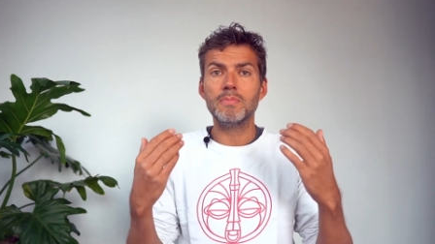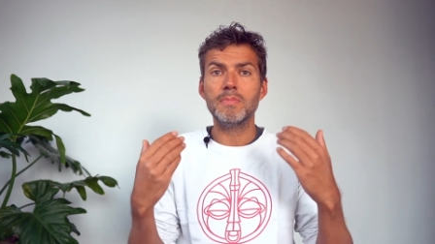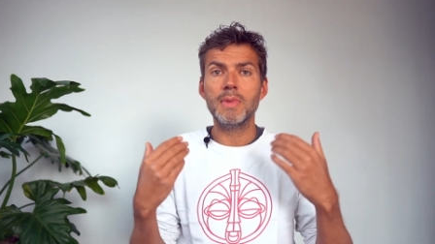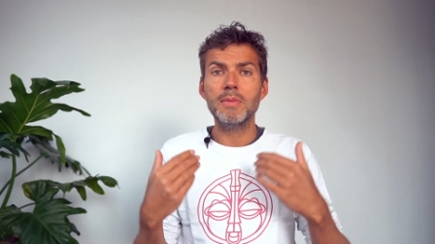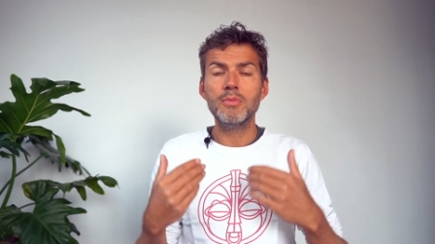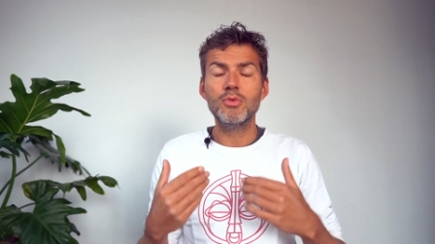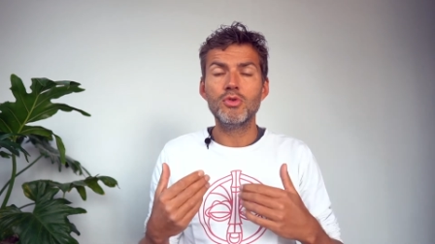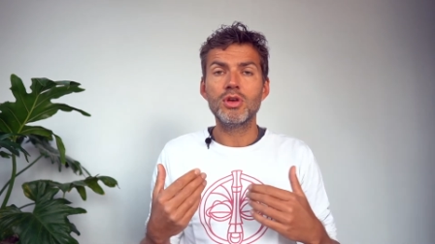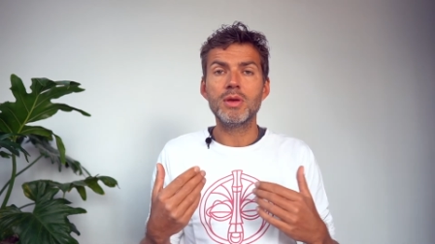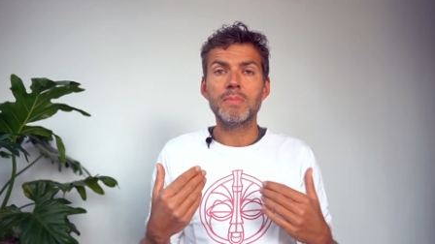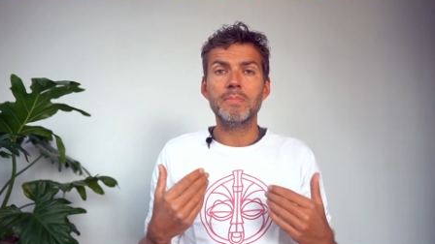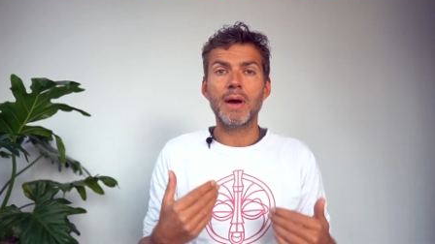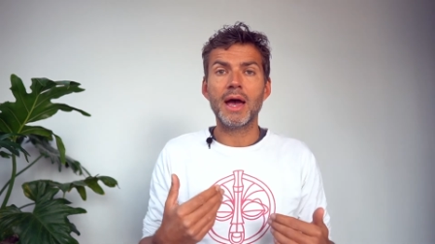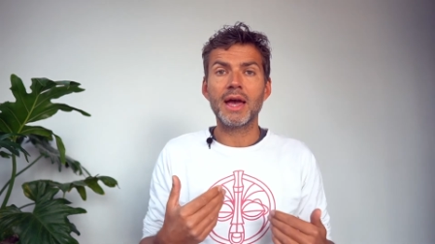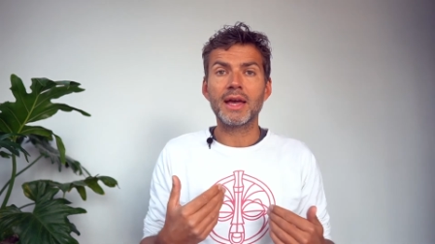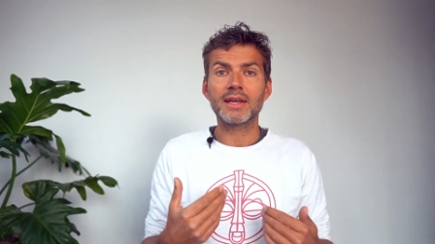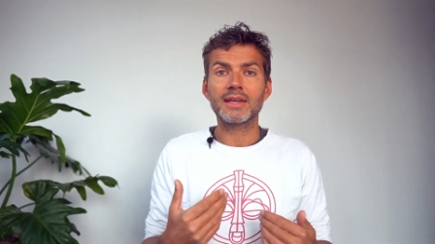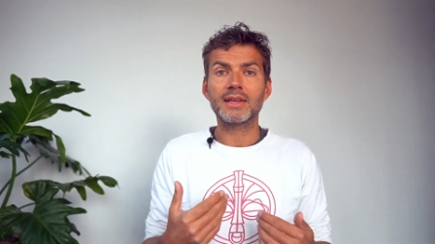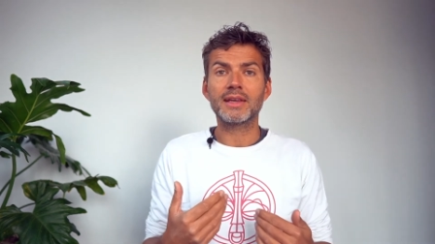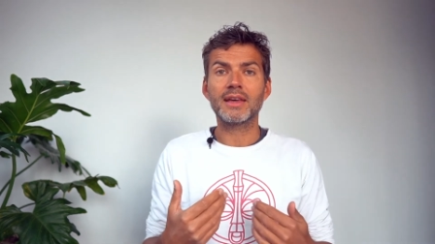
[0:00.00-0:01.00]
memory
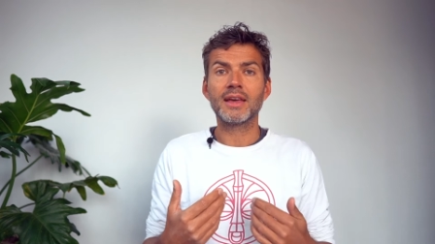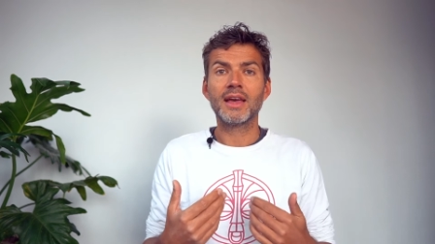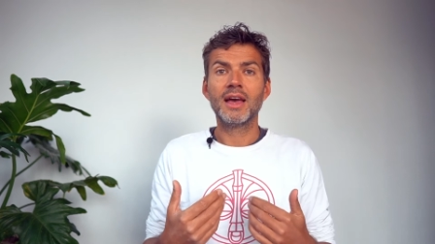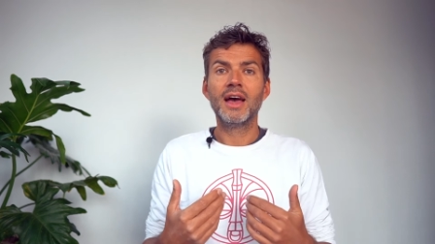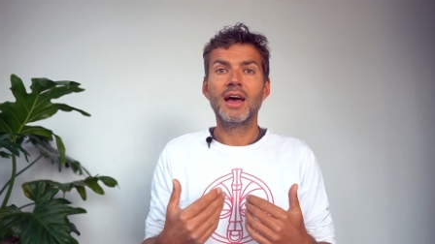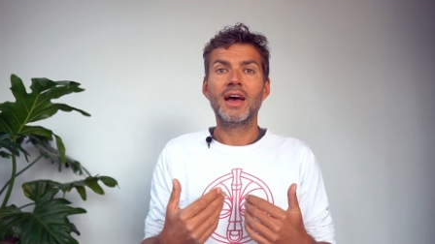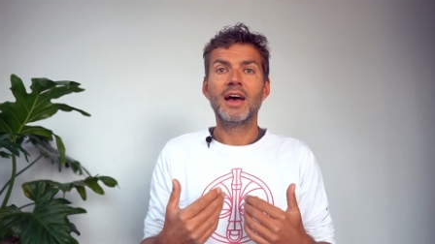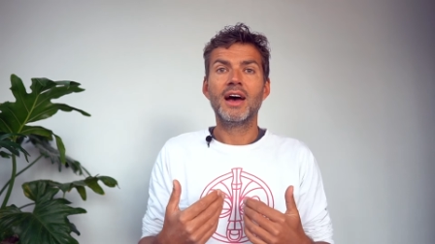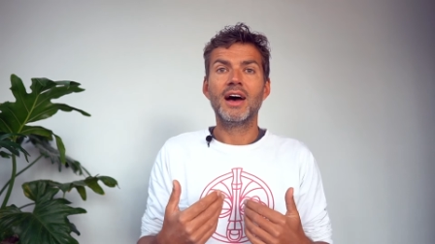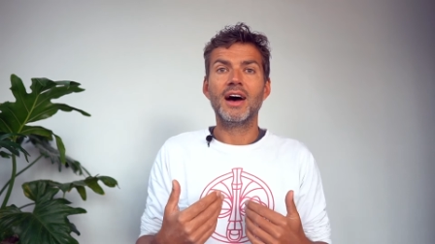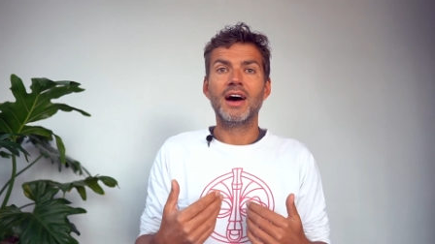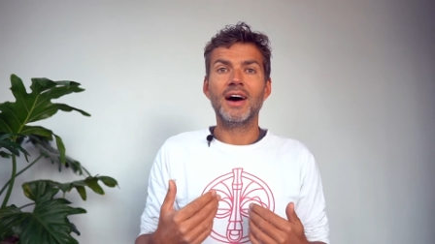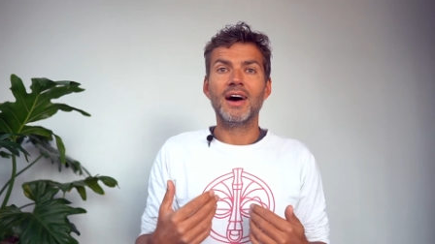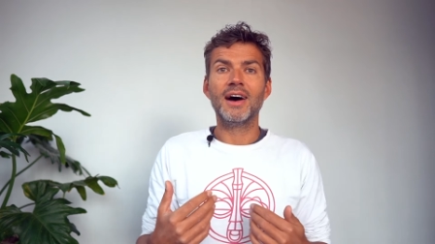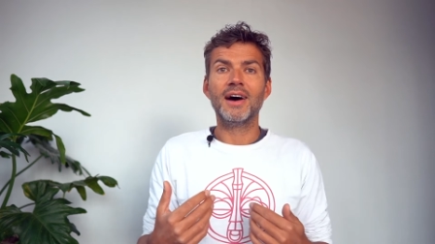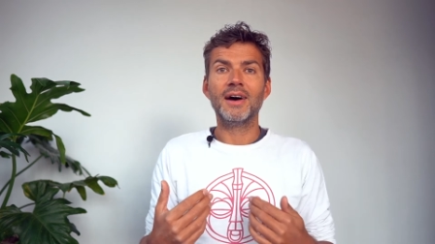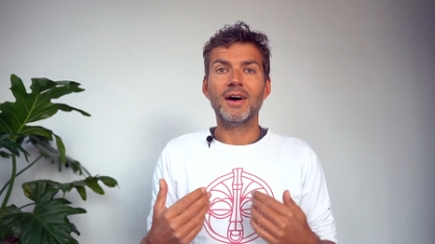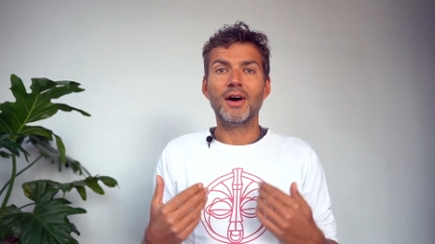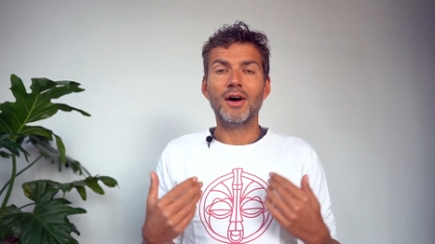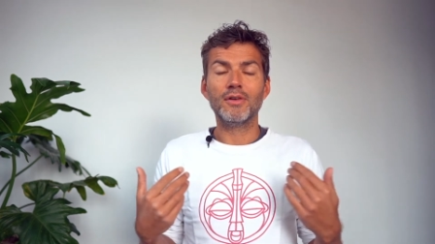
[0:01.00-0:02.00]
bank
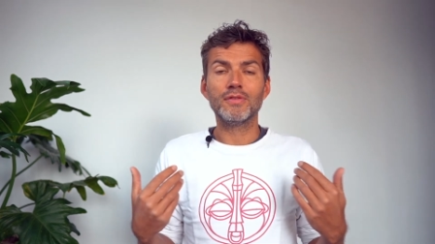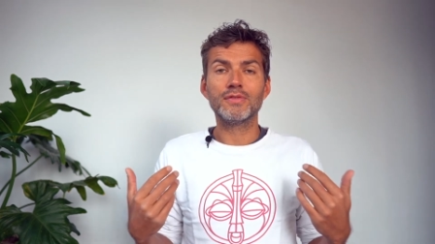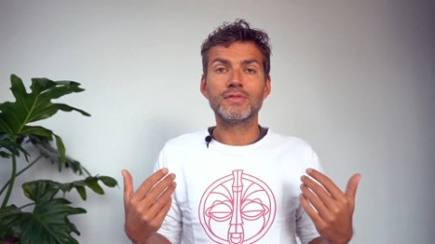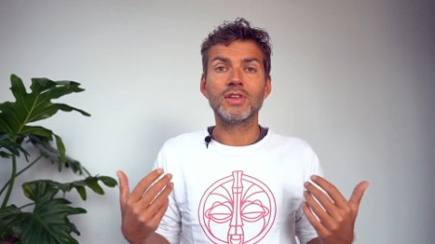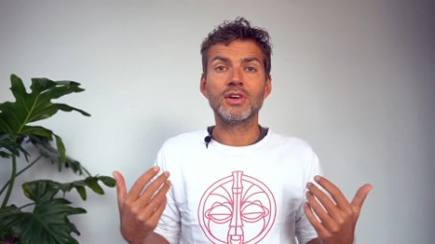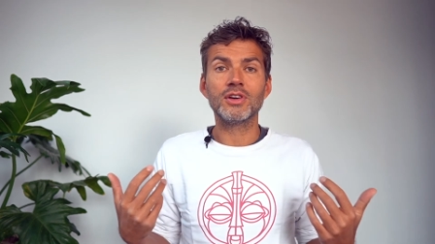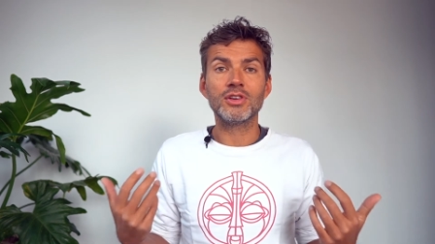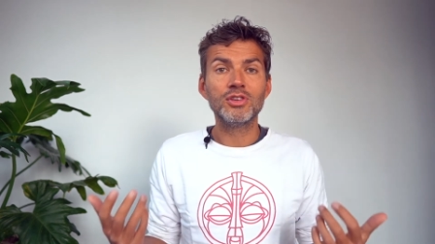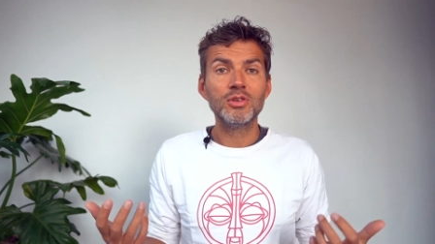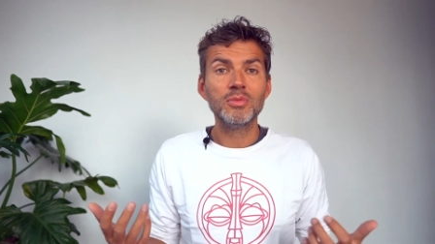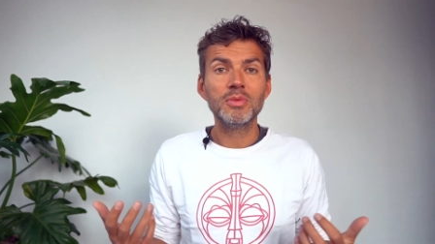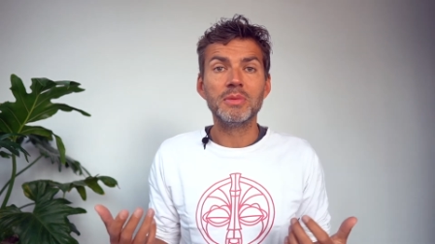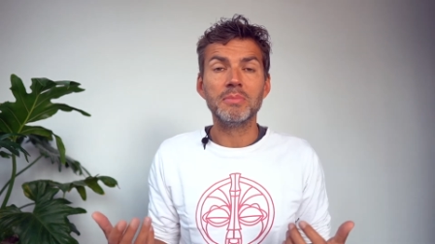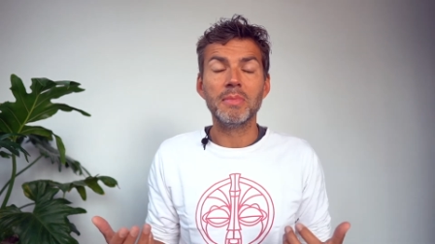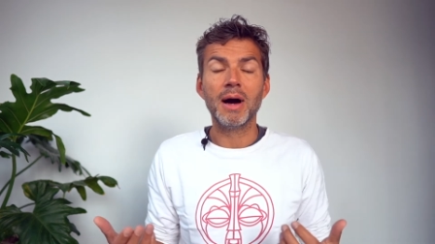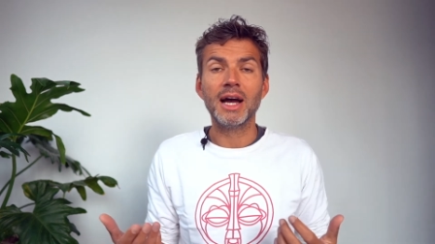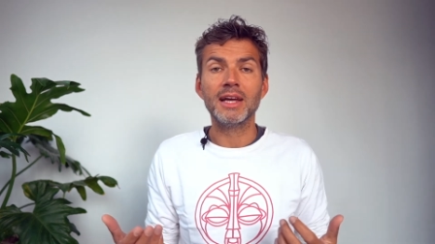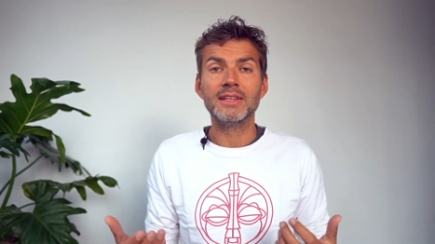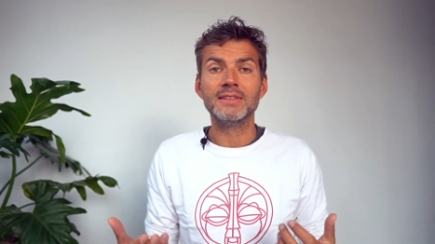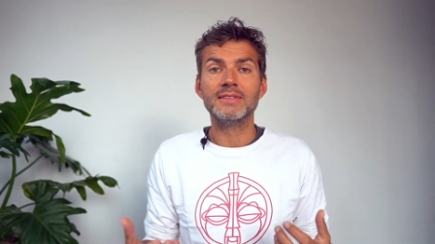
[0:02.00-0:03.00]
uh, of the human
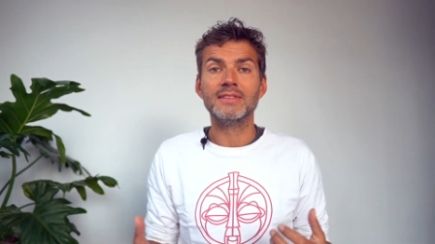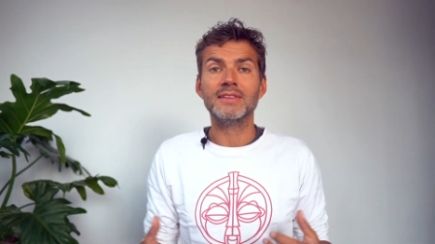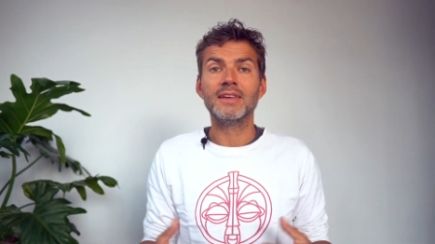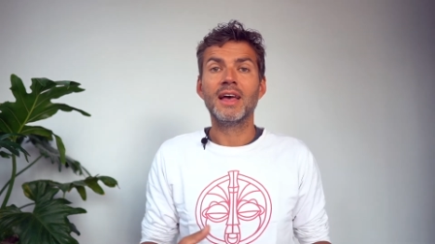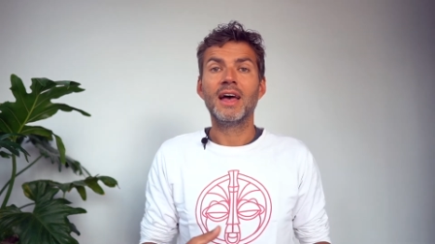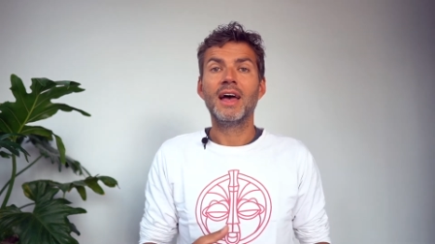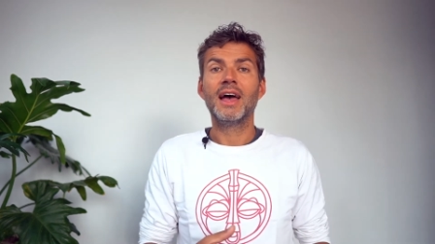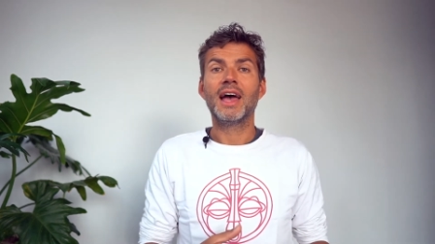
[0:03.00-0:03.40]
mind.